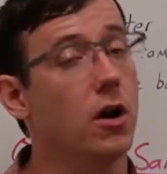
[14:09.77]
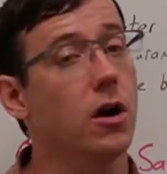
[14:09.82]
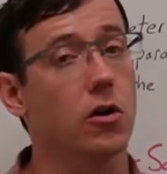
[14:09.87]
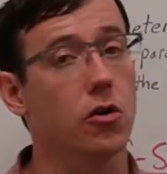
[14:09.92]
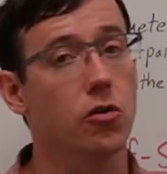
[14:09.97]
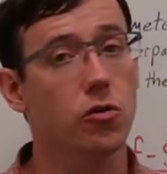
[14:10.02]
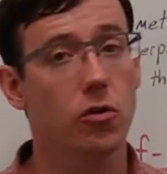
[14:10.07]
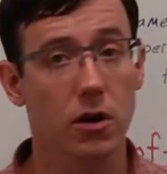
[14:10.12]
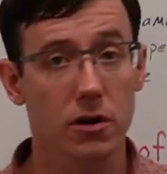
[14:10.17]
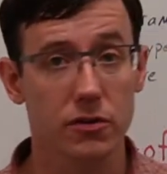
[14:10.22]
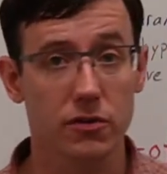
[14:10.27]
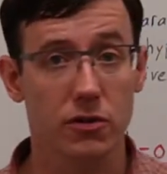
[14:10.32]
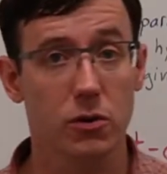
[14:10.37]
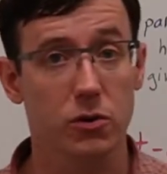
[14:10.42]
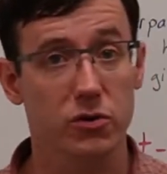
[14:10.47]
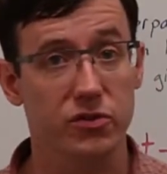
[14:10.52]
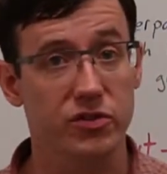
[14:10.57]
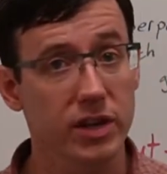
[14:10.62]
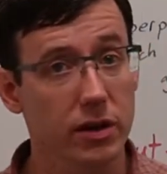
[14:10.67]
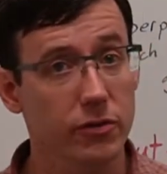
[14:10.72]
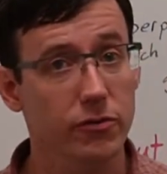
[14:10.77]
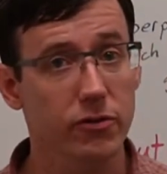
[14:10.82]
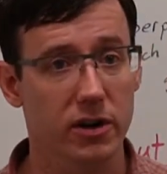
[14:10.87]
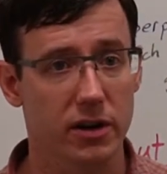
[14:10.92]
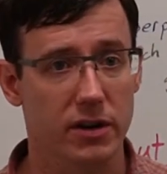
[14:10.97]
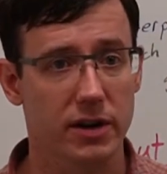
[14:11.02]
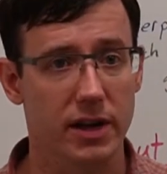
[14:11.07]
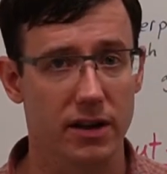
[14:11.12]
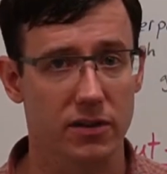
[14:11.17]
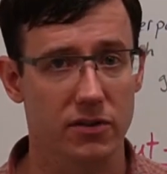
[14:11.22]
across those
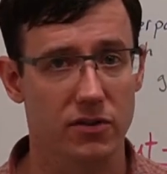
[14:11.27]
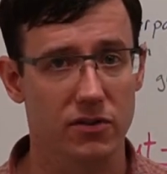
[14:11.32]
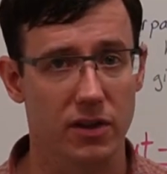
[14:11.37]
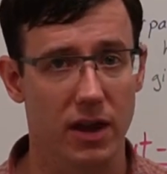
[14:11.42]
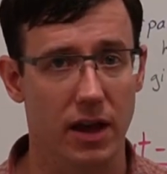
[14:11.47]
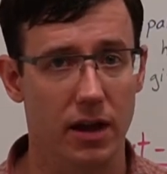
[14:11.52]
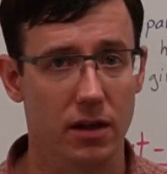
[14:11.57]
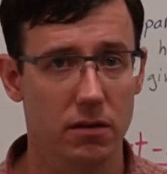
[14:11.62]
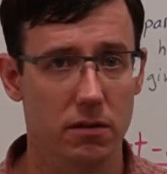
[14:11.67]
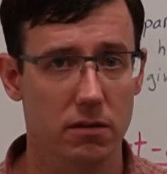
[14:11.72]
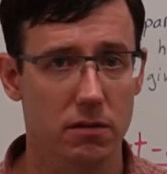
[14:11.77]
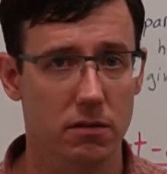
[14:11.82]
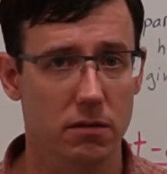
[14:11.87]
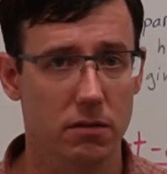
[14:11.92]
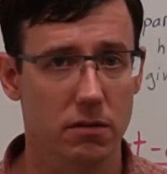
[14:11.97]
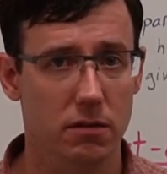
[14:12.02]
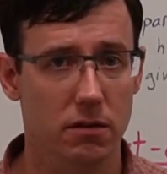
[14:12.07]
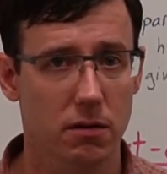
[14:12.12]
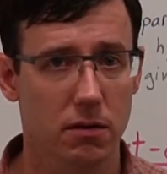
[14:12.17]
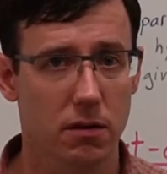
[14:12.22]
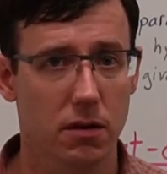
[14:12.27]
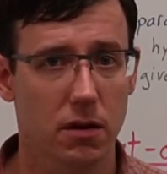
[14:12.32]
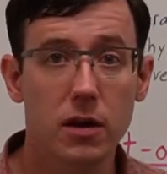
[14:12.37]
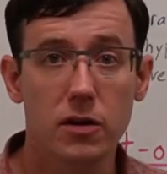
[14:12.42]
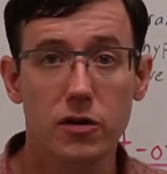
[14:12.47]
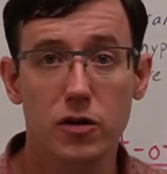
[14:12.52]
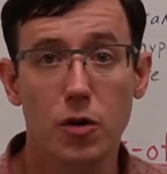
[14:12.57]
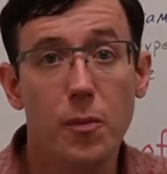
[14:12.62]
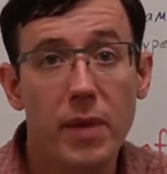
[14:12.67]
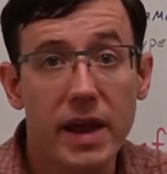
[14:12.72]
different test sets
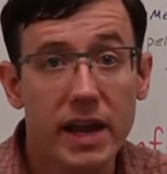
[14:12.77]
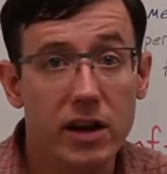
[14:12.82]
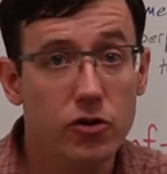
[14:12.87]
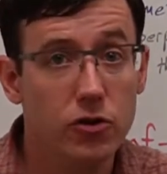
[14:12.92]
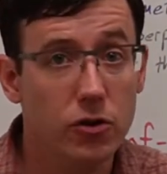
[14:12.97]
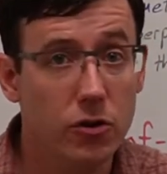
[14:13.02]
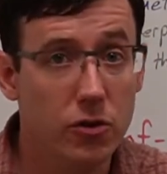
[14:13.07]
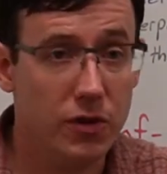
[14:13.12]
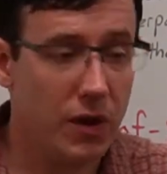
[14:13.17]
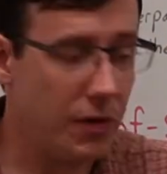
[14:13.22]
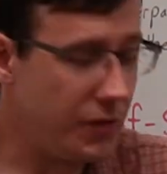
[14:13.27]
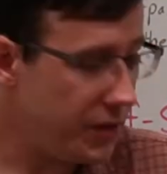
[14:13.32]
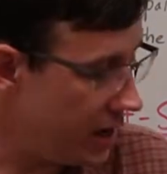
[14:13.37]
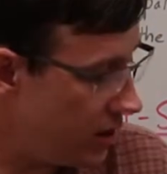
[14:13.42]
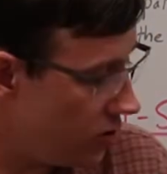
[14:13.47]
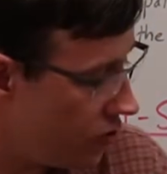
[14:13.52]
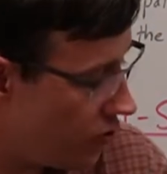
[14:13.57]
to make sure that the